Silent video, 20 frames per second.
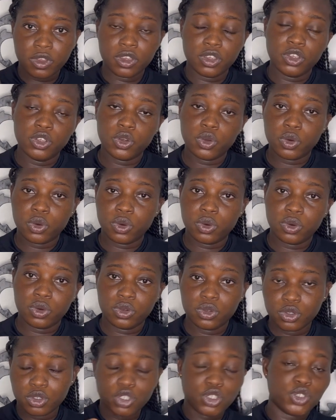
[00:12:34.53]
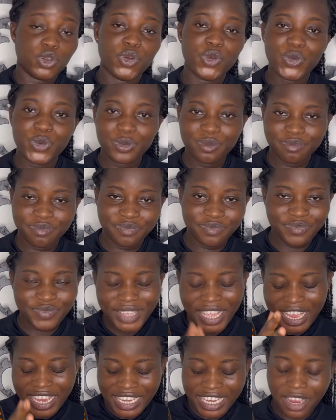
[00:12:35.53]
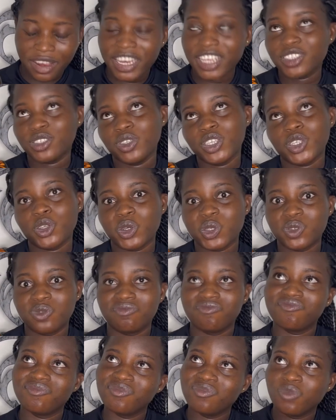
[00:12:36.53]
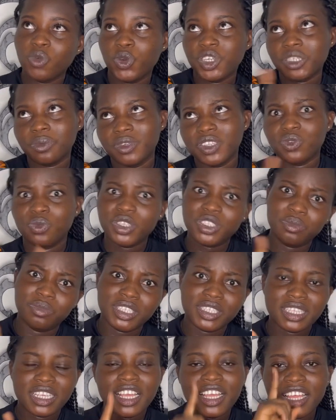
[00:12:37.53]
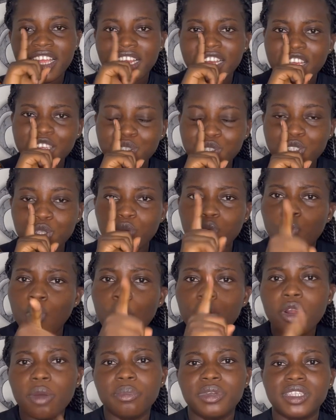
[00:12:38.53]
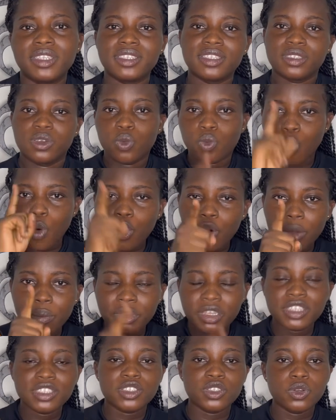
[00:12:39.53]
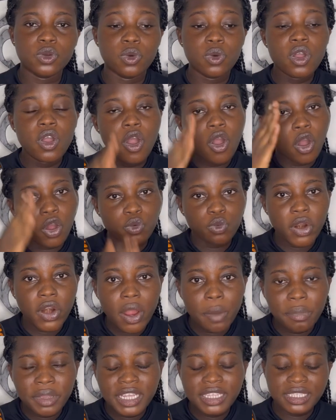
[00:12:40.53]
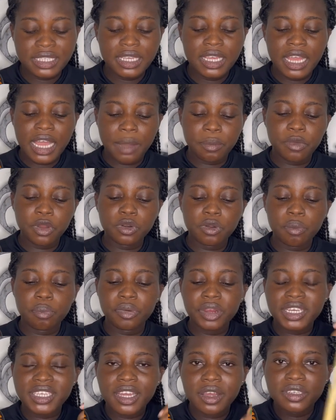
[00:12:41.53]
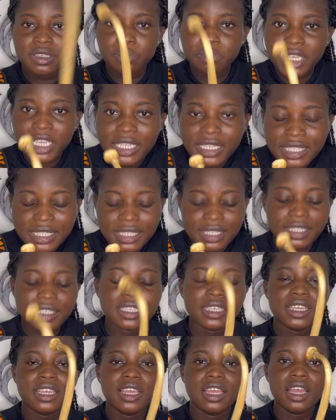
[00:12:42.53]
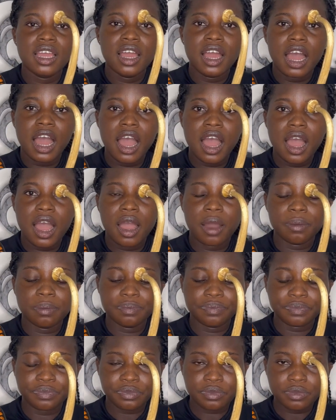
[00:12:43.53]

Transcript: your solo. Now let's do it on which beat? Let's do it on Wara beats. So on Wara beats, I'm going to break down the beats. While